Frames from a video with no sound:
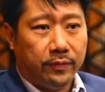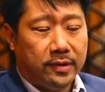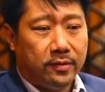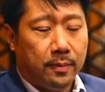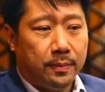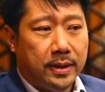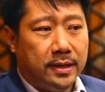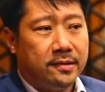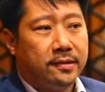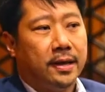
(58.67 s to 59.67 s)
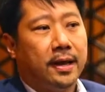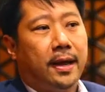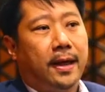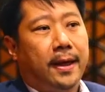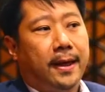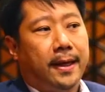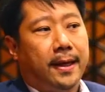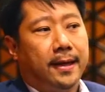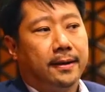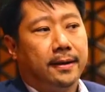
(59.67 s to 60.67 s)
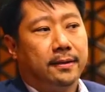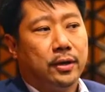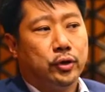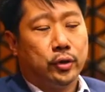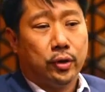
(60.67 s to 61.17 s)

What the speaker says: of these companies, and that should